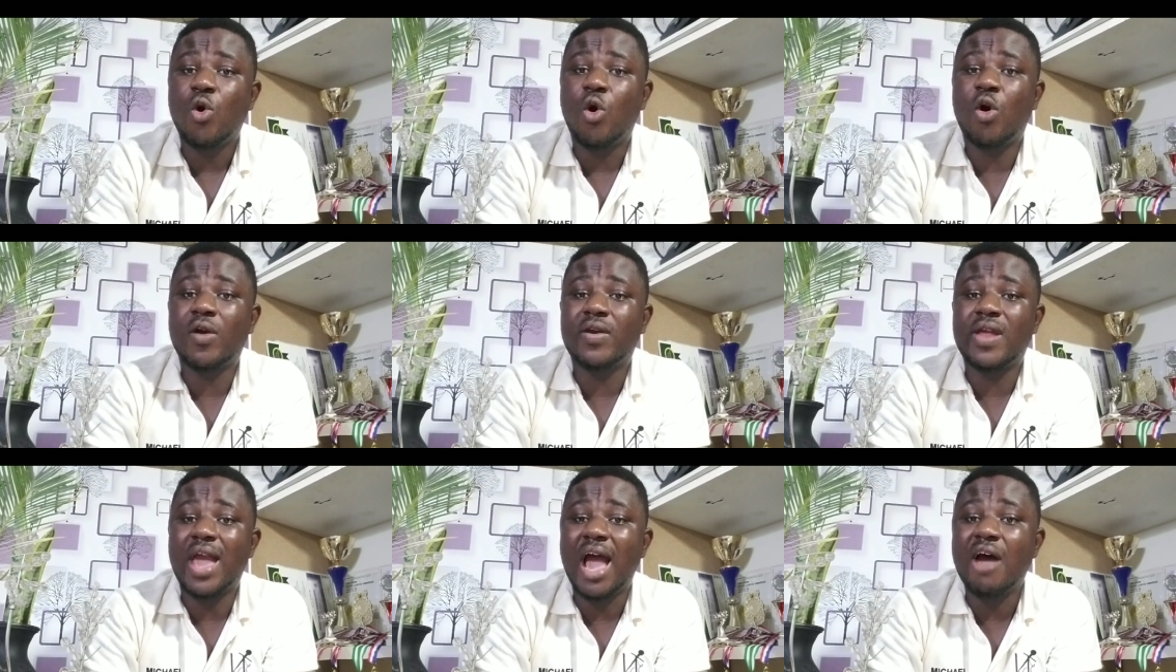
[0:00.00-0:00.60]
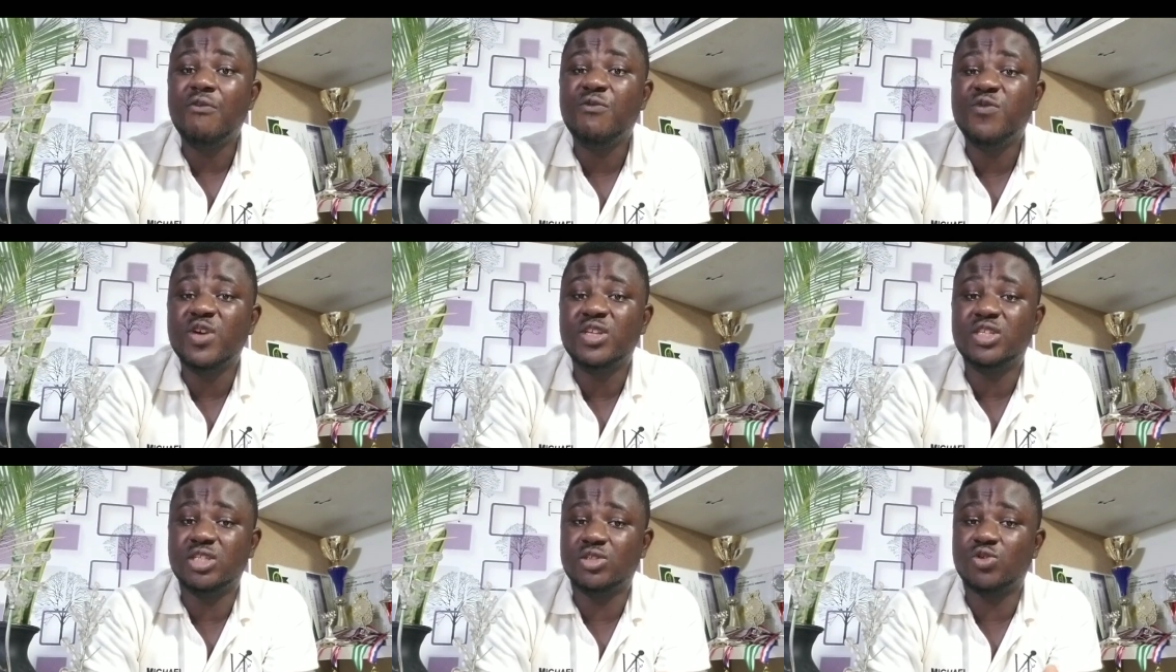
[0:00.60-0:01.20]
on the
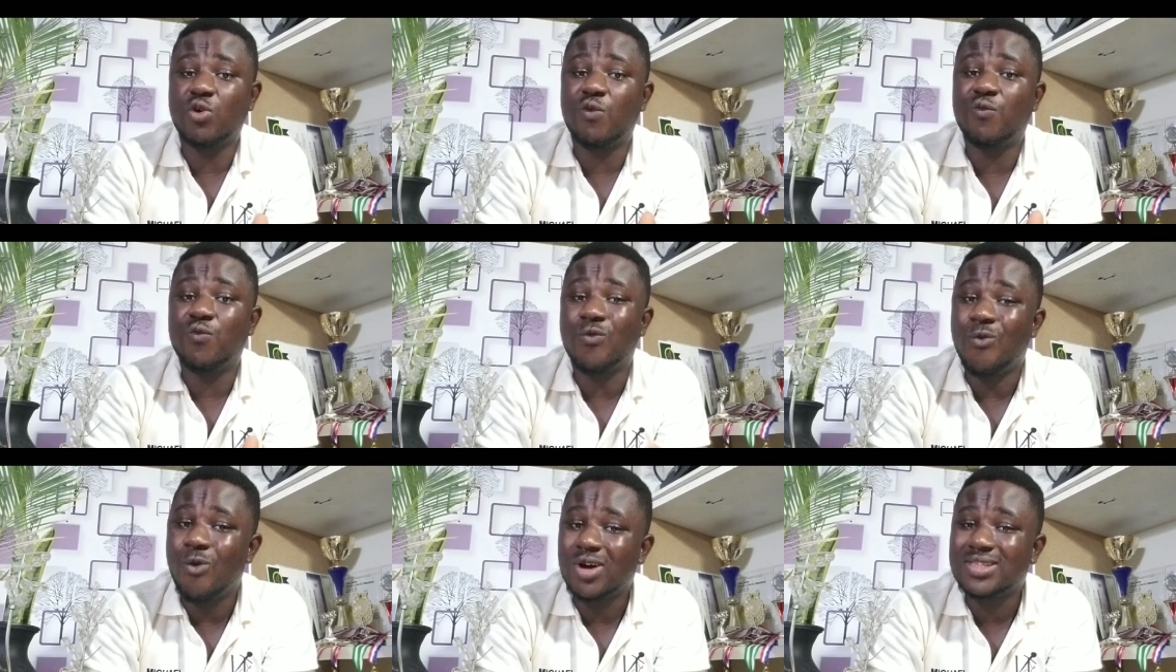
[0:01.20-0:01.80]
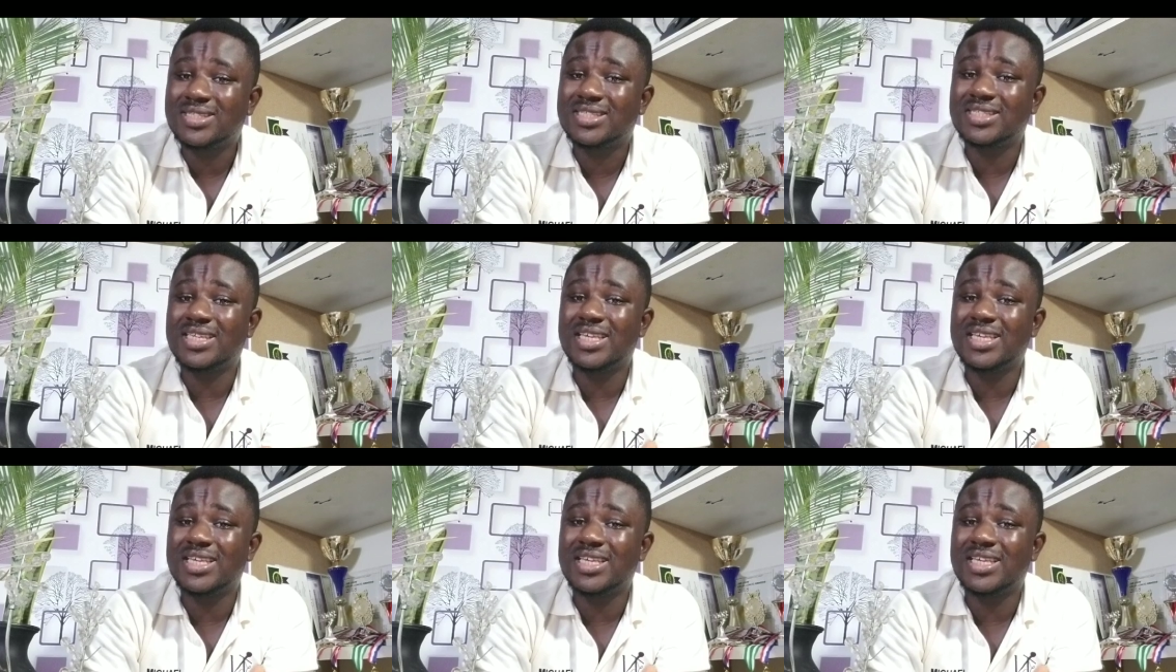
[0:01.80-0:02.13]
averages of what